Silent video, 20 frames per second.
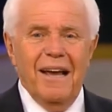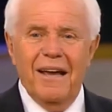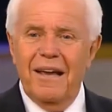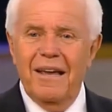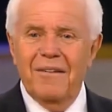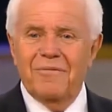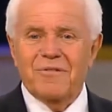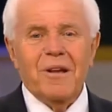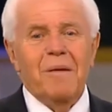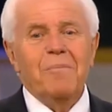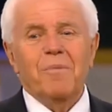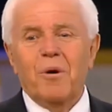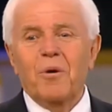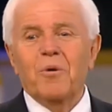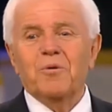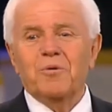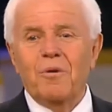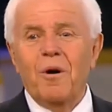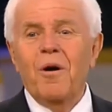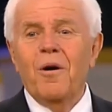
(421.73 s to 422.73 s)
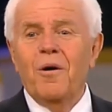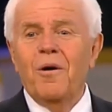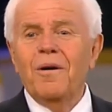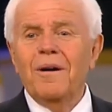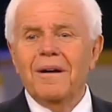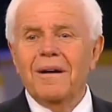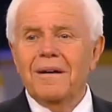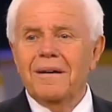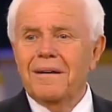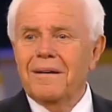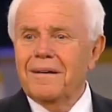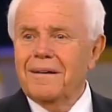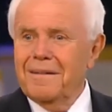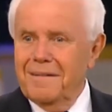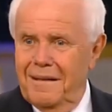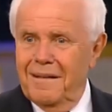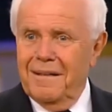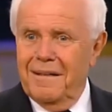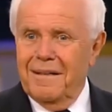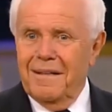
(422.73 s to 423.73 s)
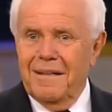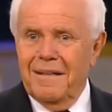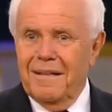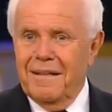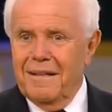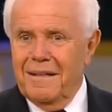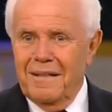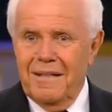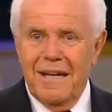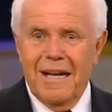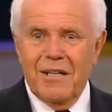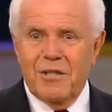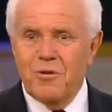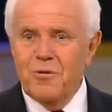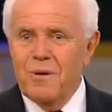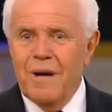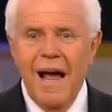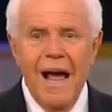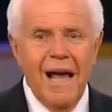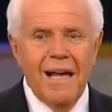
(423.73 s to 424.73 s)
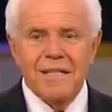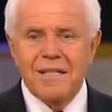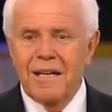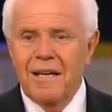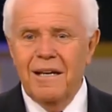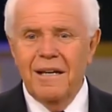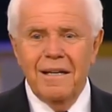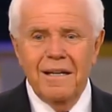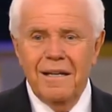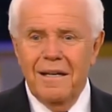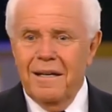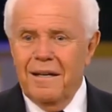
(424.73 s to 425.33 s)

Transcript: if something goes wrong, you got two guys here